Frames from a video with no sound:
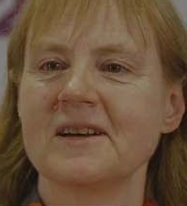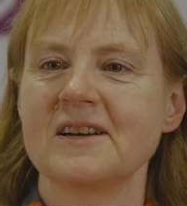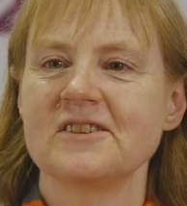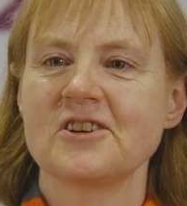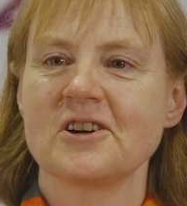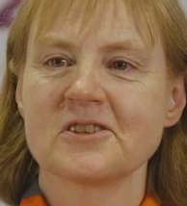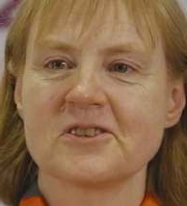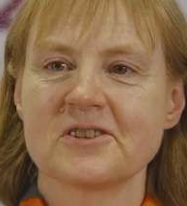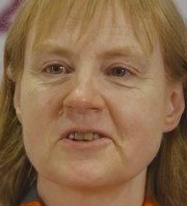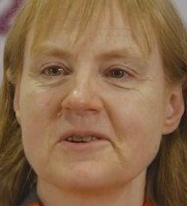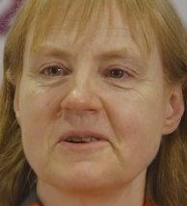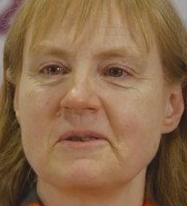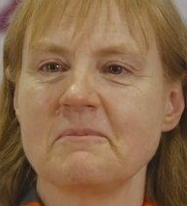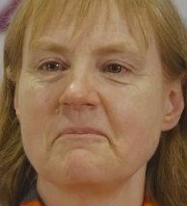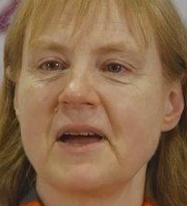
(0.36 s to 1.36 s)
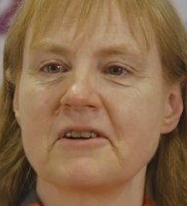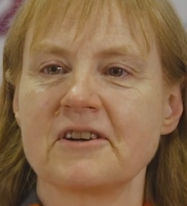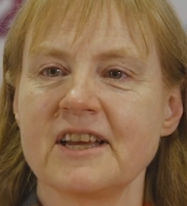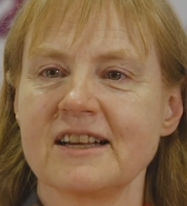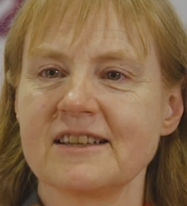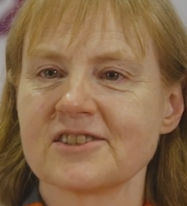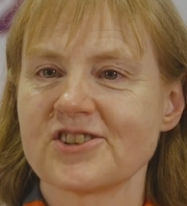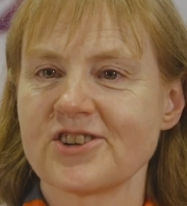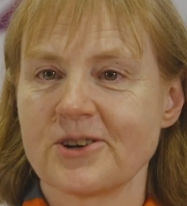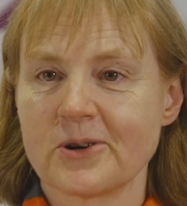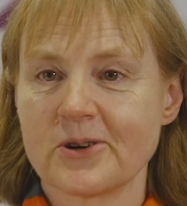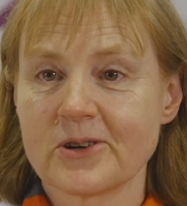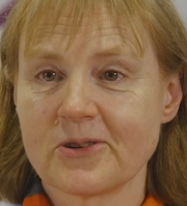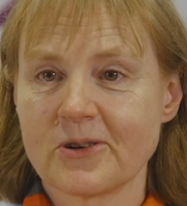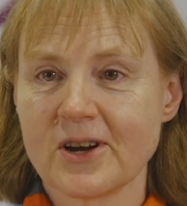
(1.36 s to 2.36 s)
uh, Dr. Marielle
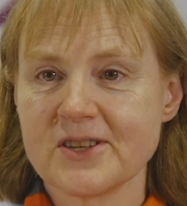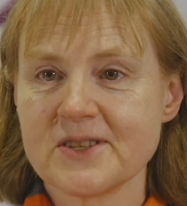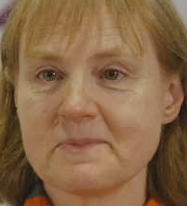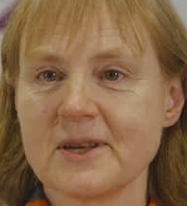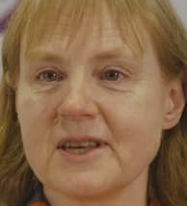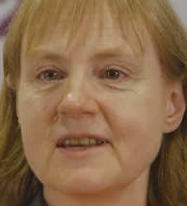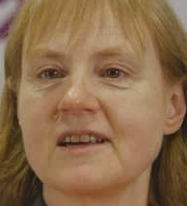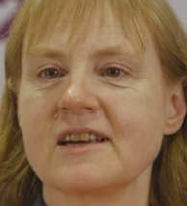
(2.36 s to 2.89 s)
Scherrer-Crosbie,